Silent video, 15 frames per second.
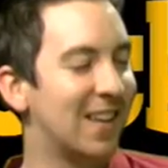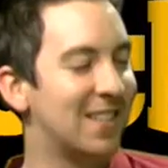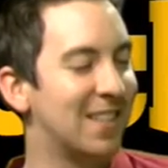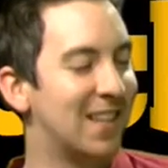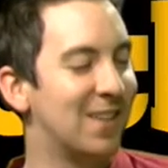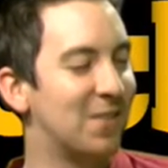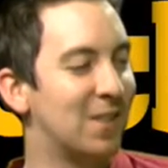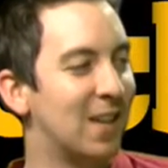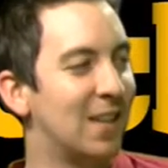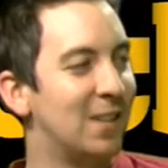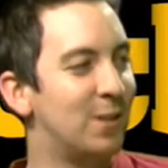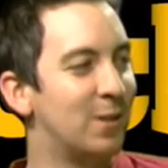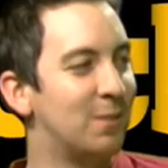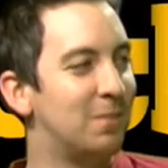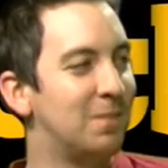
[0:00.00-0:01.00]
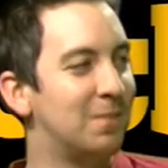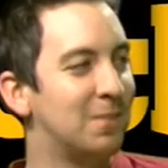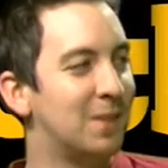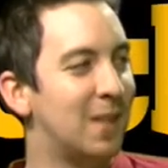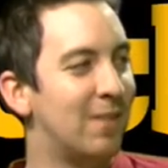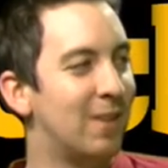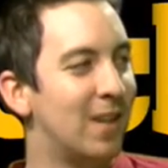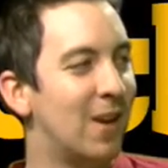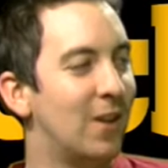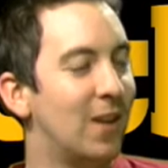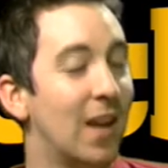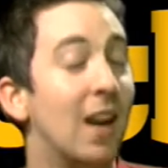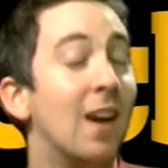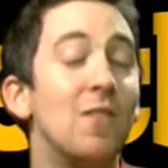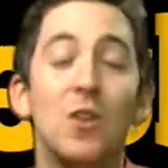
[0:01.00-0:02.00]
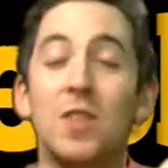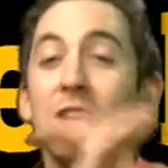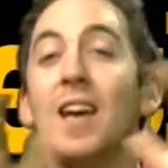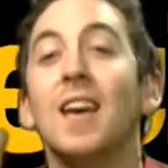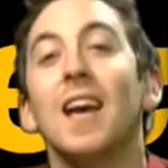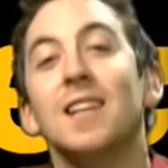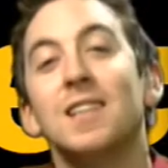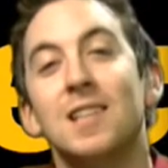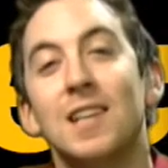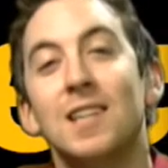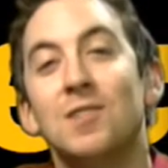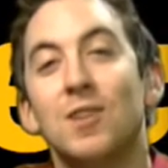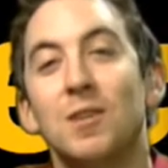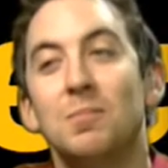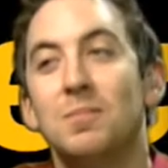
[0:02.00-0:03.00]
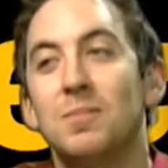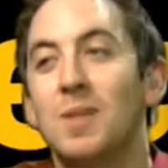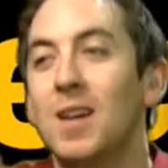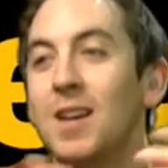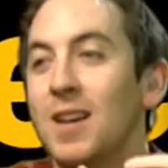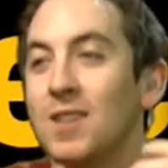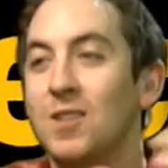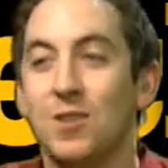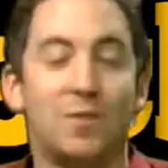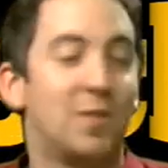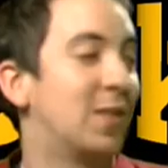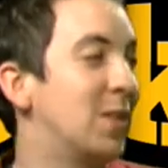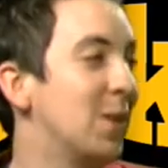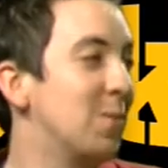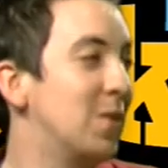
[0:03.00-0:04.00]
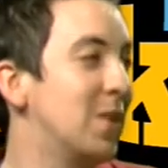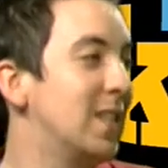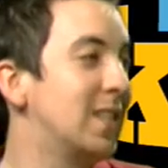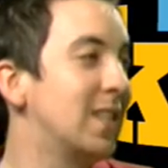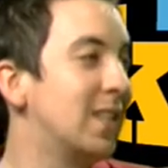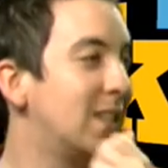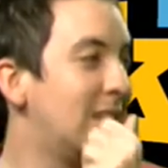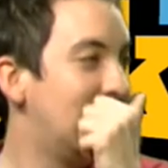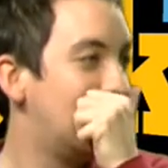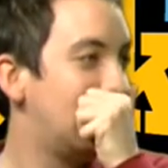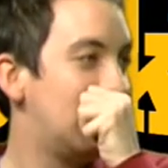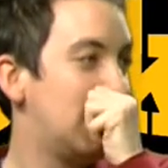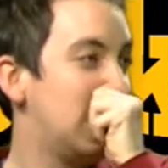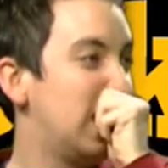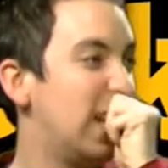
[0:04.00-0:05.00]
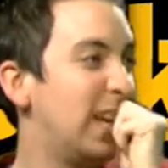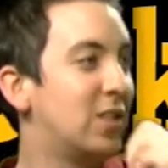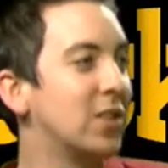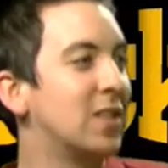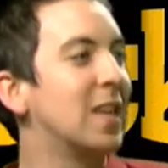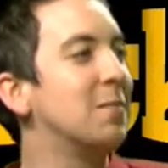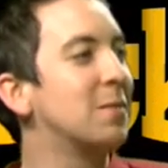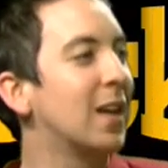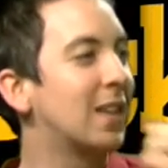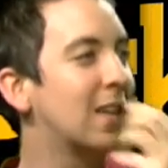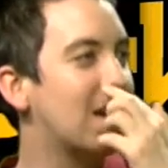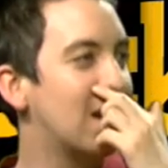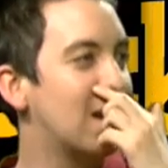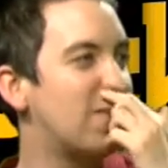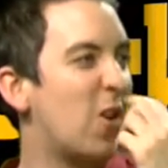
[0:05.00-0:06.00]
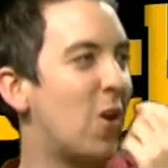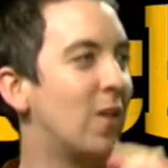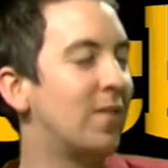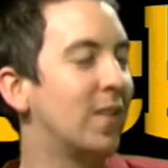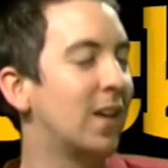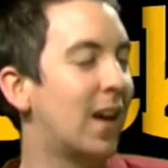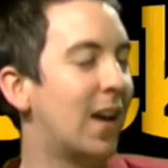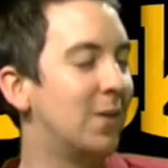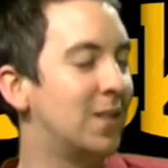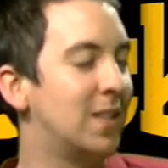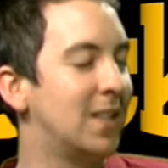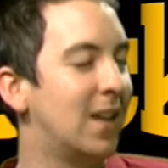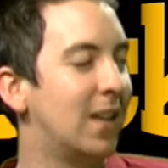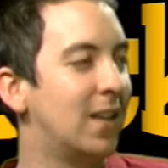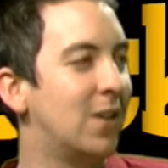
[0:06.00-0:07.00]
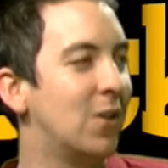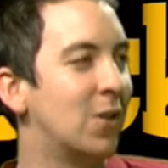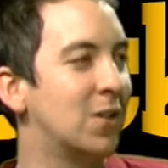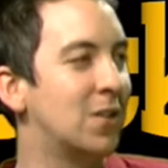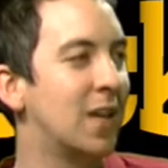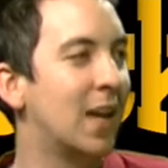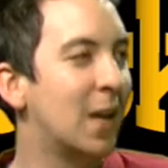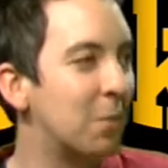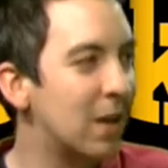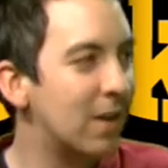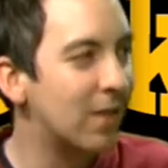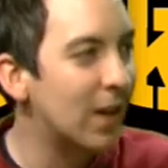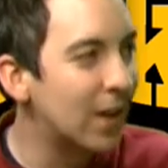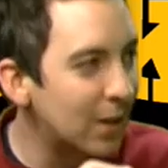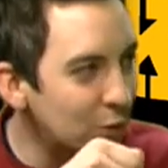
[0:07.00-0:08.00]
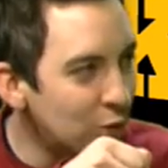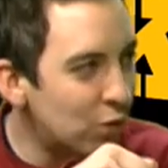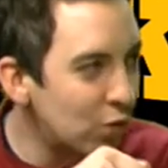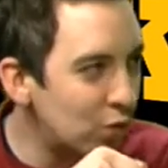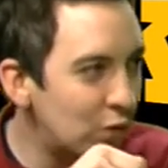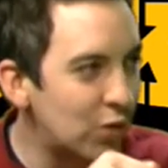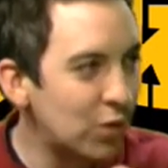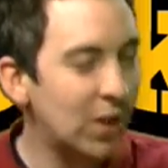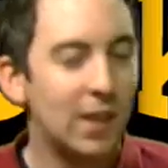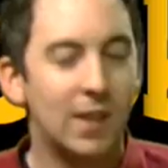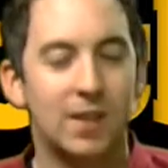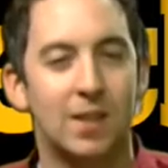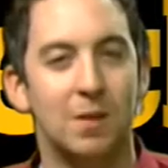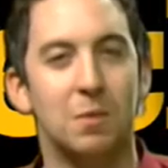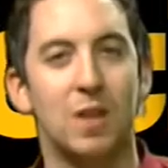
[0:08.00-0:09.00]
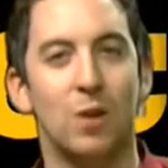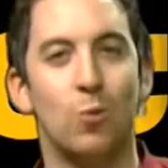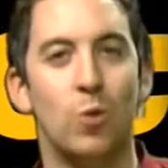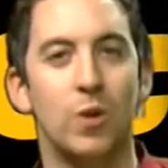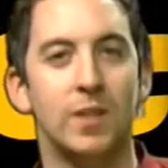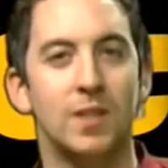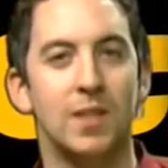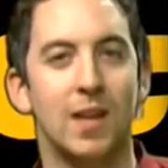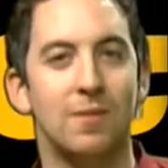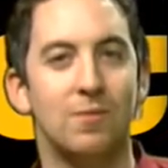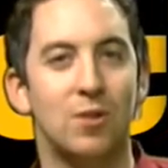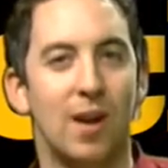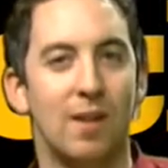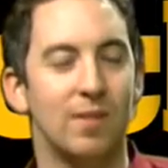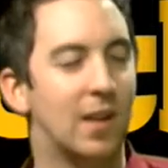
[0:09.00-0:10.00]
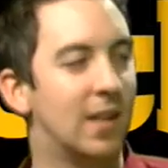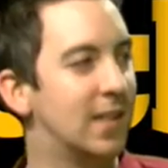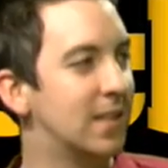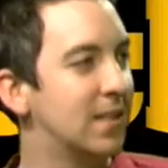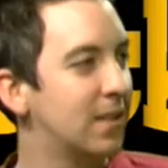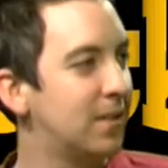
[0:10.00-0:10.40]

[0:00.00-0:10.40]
to give at Leitrim every now and again. I'm nothing against Leitrim, just for some reason. It just seems like the kind of orphan county that, could take a bit of them in their one set of traffic lights.